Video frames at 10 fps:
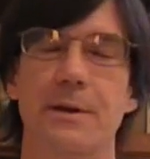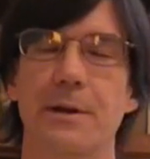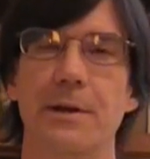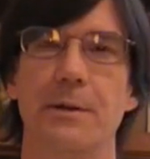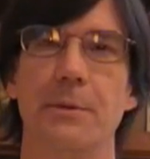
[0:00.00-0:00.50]

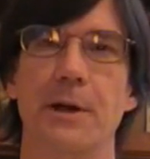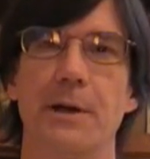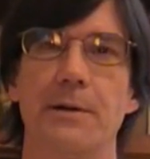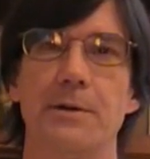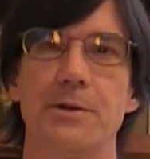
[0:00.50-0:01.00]
getting it
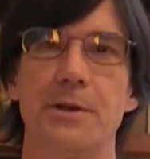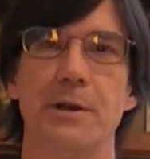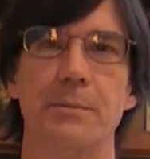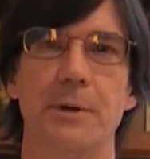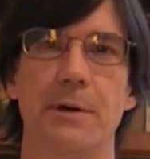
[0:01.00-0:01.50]
back into
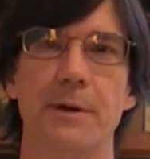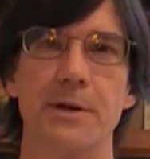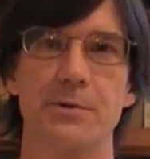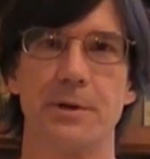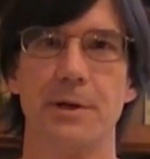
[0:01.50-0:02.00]
shape. I've
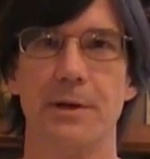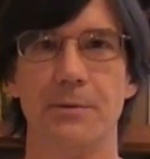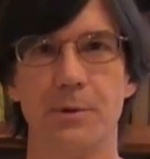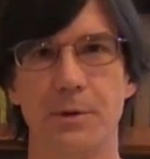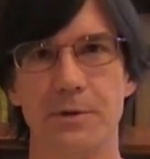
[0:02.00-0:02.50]
actually got
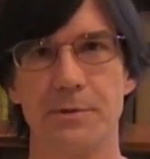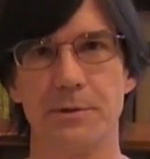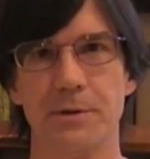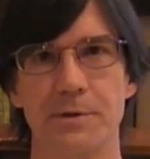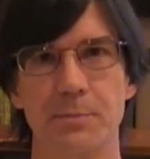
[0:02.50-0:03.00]
it where
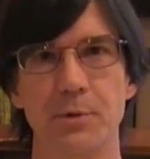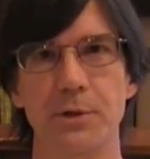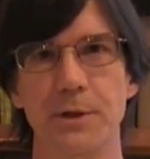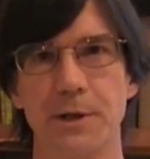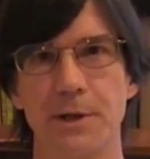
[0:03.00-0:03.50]
it's
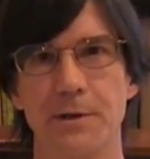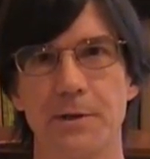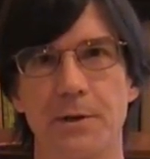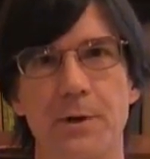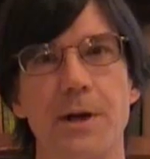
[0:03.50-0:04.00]
booting again
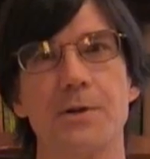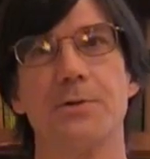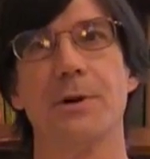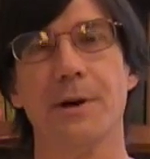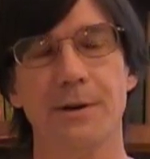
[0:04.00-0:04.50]
on the crash
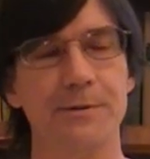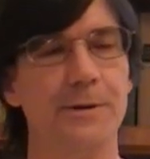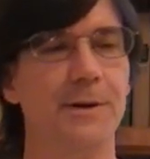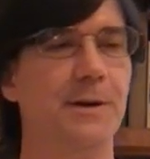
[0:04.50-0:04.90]
drive.